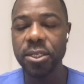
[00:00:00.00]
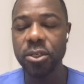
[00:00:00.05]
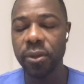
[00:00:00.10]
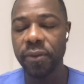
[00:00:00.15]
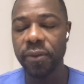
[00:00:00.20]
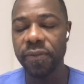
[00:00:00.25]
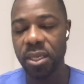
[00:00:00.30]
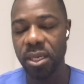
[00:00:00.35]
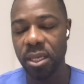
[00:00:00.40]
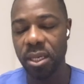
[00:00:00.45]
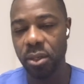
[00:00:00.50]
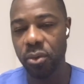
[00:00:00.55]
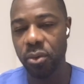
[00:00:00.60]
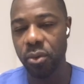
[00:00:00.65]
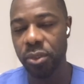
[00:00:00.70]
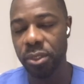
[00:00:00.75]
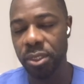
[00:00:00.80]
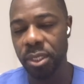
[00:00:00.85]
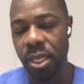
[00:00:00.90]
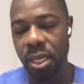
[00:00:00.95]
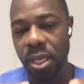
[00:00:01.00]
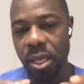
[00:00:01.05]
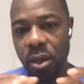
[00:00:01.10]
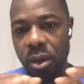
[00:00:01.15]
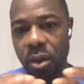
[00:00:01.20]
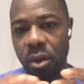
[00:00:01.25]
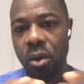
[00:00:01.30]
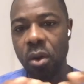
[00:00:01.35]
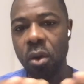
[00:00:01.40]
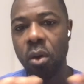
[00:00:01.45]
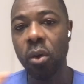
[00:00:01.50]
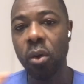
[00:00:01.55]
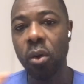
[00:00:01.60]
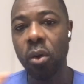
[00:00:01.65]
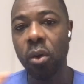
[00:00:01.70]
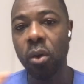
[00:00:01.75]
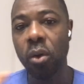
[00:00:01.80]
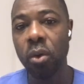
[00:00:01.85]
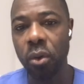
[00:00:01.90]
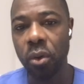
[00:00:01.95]
of the anchors all
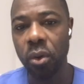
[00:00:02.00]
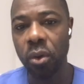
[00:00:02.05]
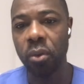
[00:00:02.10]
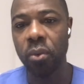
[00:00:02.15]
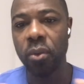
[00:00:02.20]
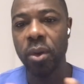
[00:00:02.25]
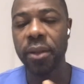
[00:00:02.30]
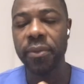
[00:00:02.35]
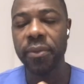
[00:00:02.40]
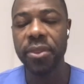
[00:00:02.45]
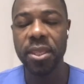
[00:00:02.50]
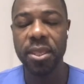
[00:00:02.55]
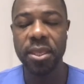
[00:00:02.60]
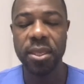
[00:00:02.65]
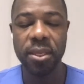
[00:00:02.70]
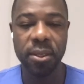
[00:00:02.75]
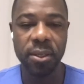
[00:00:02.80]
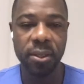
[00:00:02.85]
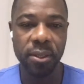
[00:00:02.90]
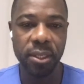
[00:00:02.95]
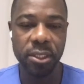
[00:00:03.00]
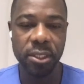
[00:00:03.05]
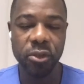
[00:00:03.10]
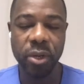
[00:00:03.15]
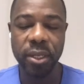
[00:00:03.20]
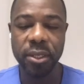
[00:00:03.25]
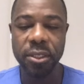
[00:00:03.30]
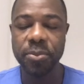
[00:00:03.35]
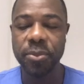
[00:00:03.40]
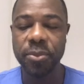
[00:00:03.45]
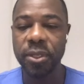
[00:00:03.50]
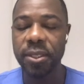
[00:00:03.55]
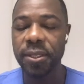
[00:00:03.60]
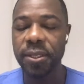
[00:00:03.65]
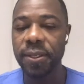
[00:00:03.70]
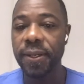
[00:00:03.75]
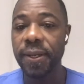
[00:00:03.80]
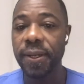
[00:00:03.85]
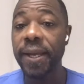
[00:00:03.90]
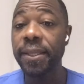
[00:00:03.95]
around the tricuspid
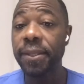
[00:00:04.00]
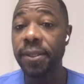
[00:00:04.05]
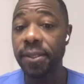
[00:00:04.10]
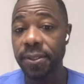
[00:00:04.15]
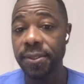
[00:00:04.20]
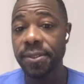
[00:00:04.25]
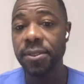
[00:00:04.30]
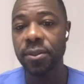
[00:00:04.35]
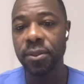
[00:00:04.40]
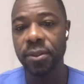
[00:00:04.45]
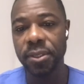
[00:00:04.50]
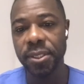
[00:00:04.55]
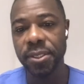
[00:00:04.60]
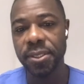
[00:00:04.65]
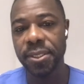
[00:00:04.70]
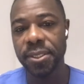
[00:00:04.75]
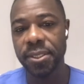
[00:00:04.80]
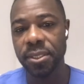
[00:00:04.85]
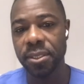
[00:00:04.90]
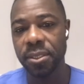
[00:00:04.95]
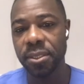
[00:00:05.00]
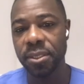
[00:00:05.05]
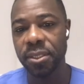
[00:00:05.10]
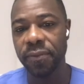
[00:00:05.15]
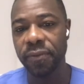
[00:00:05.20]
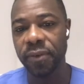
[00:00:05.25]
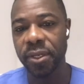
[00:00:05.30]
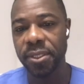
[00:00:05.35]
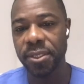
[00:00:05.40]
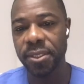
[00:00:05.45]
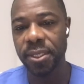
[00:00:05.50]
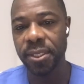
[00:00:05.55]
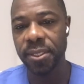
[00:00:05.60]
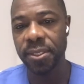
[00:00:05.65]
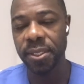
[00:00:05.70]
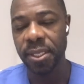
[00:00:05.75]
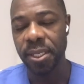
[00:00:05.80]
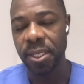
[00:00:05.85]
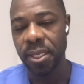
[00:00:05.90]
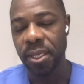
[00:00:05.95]
annulus. So this is a device that
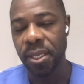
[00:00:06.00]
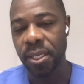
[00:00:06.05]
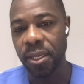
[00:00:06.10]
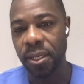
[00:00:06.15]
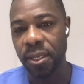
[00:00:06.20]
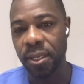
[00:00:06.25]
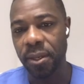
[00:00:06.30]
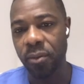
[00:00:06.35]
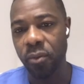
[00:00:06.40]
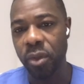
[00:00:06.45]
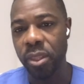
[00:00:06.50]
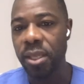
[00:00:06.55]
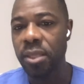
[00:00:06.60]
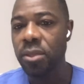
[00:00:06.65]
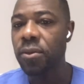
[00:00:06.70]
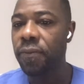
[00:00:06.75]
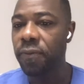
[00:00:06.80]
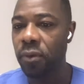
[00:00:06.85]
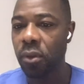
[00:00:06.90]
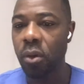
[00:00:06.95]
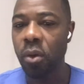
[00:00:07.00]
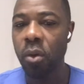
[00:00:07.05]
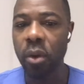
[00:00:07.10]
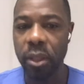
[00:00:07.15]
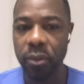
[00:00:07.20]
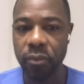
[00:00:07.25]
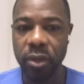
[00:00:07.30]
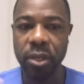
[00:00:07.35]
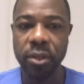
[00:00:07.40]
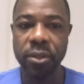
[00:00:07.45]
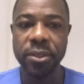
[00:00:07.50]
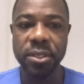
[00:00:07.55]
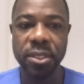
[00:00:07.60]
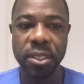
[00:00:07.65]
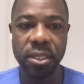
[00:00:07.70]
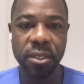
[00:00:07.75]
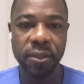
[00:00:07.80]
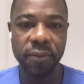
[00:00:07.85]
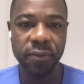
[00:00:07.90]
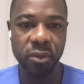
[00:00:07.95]
we need to follow, and we're going to see
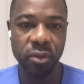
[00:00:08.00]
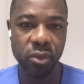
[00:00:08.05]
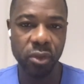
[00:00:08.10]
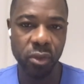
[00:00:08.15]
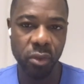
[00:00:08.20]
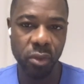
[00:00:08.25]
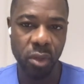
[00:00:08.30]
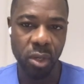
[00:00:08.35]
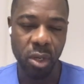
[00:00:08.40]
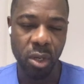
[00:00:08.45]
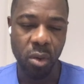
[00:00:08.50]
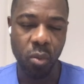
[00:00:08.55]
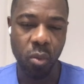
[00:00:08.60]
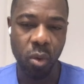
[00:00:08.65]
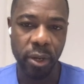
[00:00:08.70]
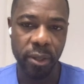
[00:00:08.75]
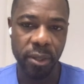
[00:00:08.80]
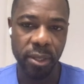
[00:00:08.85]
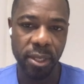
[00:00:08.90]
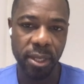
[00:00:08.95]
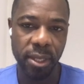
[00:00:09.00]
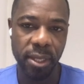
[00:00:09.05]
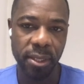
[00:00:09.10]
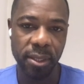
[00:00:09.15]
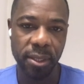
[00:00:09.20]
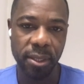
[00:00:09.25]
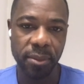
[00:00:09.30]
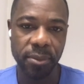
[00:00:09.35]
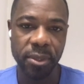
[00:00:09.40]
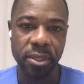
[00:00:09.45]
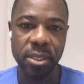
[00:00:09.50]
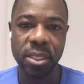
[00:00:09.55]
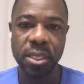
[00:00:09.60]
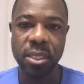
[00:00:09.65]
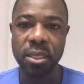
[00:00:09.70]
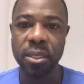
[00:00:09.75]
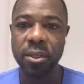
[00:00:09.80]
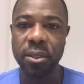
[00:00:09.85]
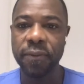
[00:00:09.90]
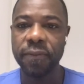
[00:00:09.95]
in the future what are the outcomes.
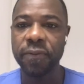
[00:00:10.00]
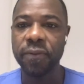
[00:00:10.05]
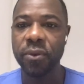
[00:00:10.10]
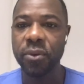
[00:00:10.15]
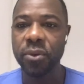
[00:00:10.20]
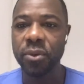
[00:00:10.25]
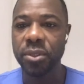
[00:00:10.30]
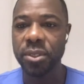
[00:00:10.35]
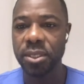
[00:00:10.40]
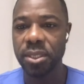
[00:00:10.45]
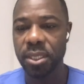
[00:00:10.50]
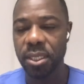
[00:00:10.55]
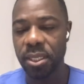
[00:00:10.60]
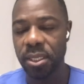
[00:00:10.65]
The first